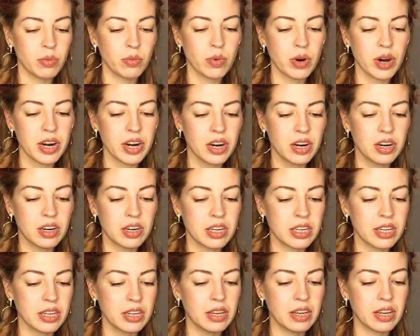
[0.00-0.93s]
What are
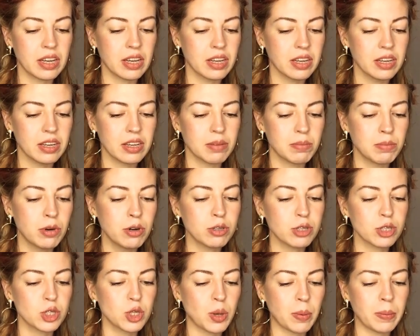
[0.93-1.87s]
the
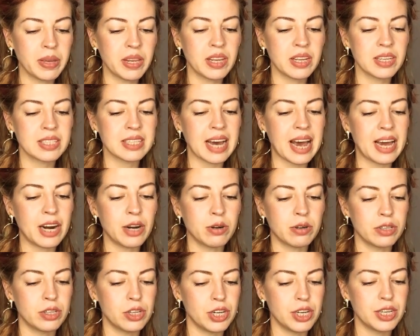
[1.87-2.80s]
most dominant
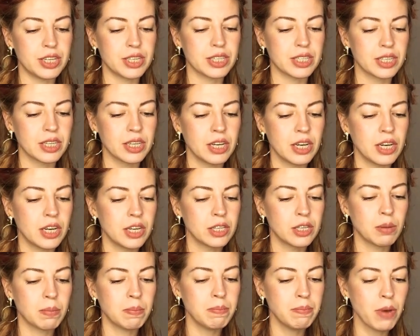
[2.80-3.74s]
energies?
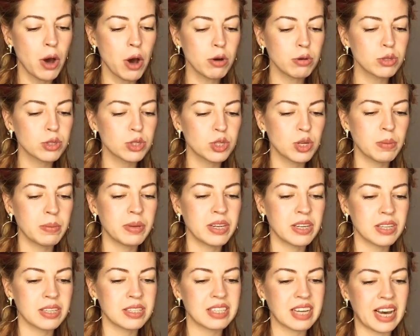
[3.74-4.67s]
The most
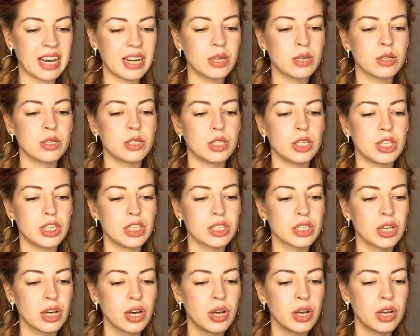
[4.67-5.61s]
dominant
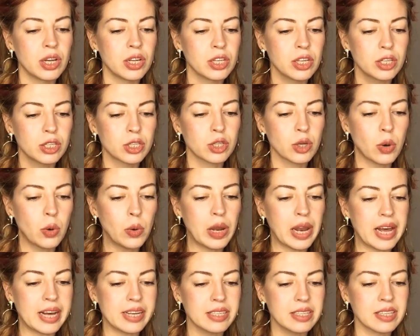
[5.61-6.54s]
energies the soul
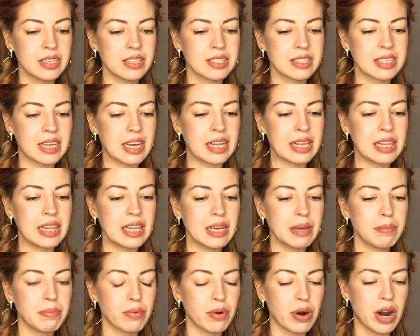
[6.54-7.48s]
lessons that
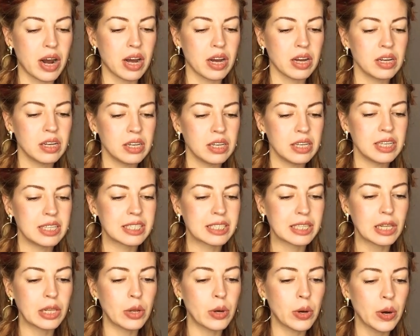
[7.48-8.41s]
Libra
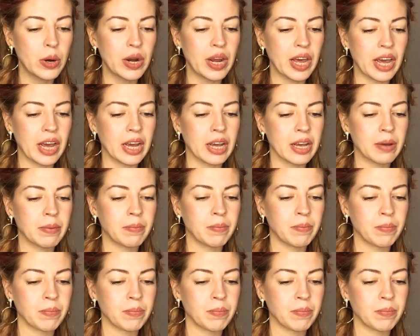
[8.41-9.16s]
is learning